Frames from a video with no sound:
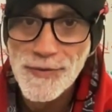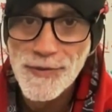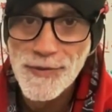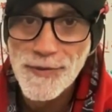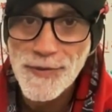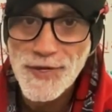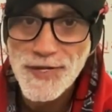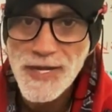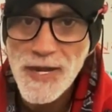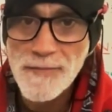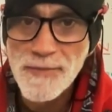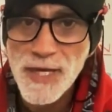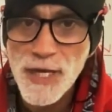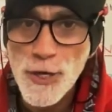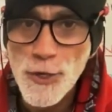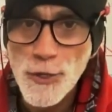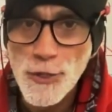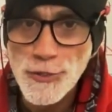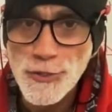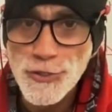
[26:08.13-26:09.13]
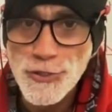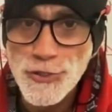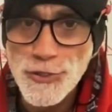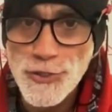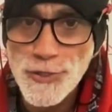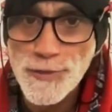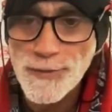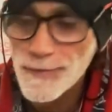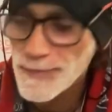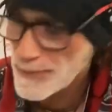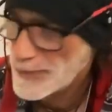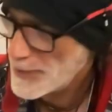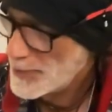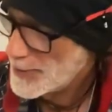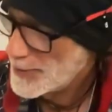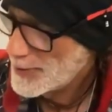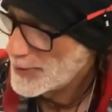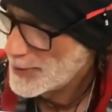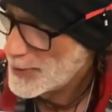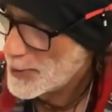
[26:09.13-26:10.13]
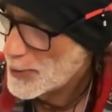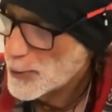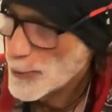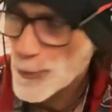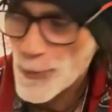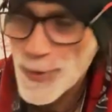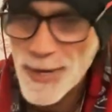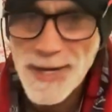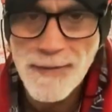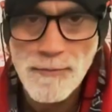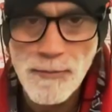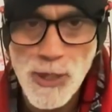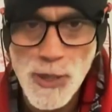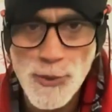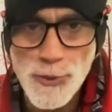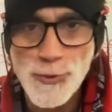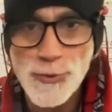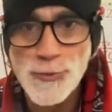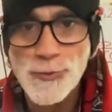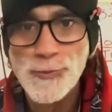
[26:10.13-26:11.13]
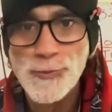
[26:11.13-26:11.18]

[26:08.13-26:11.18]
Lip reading: the demiurge, red and blue,